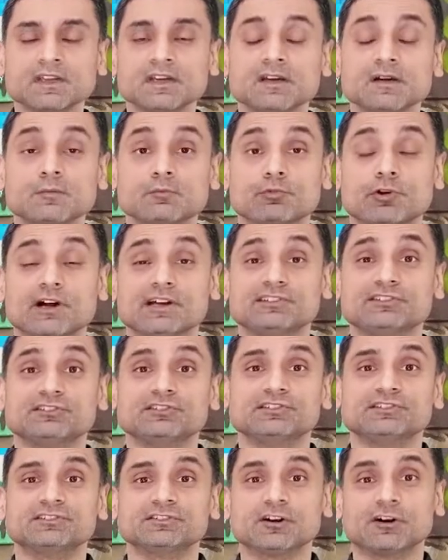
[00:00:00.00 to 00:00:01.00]

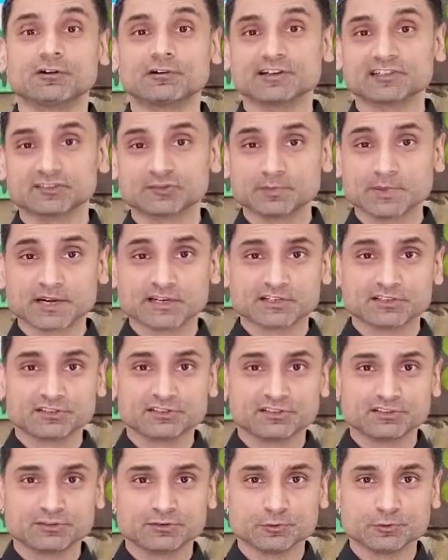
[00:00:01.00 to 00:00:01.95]
Prices are expected to